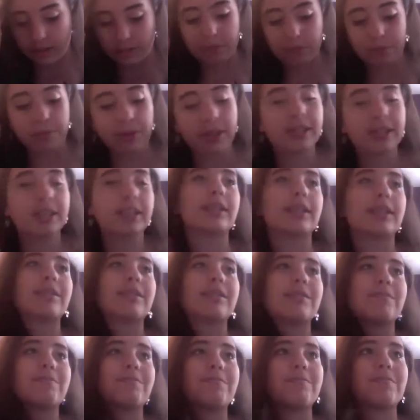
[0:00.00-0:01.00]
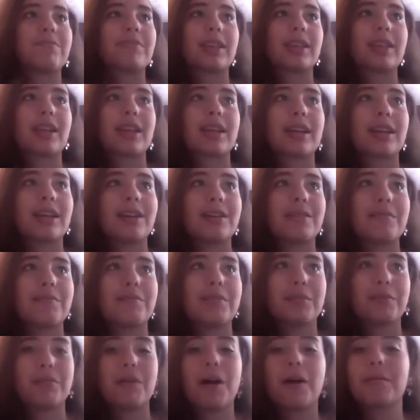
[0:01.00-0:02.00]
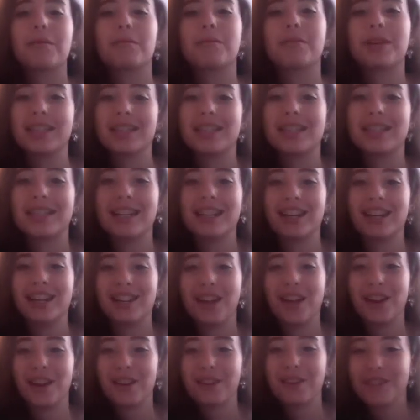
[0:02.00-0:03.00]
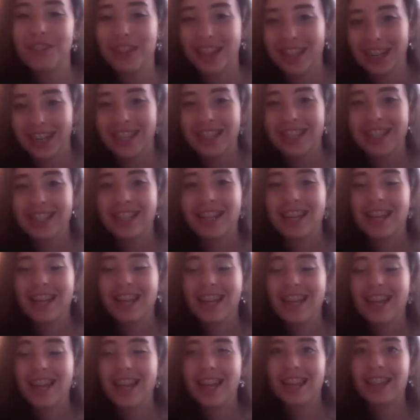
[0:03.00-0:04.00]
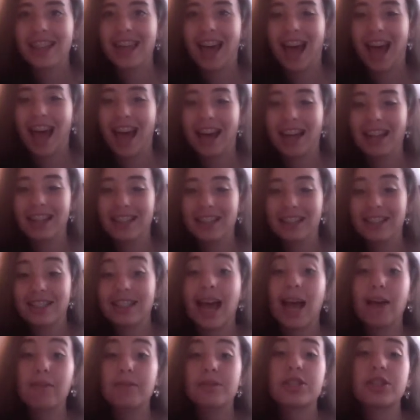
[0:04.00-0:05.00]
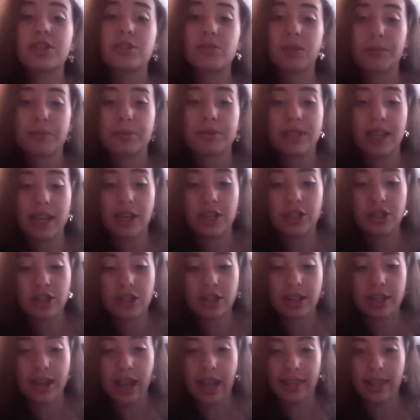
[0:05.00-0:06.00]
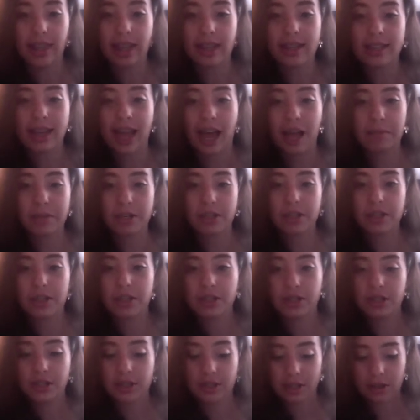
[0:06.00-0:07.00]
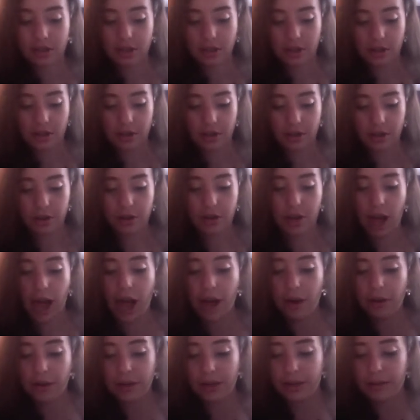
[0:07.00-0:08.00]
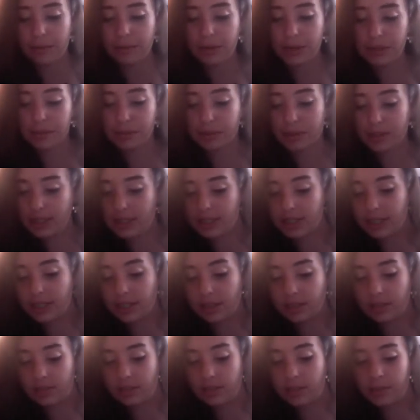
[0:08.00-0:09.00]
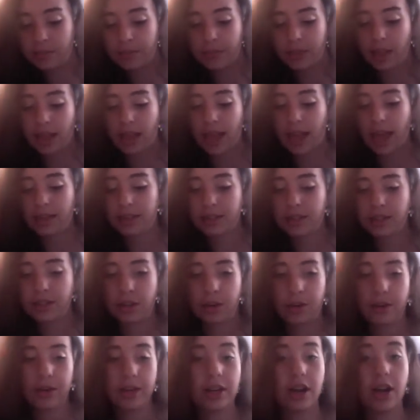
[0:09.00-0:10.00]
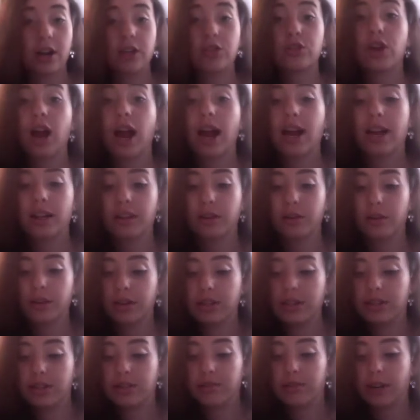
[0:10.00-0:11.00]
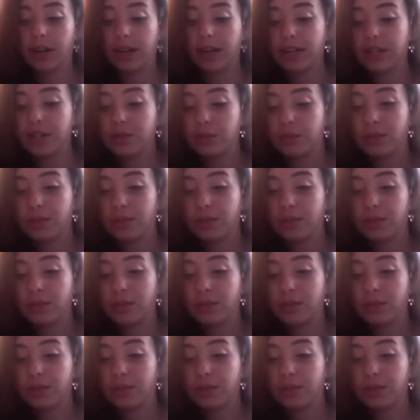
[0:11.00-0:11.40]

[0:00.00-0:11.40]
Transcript: but but the problem is he did a lot of things that damaged reputation and that damaged how he was perceived. And so, in our trial, according to various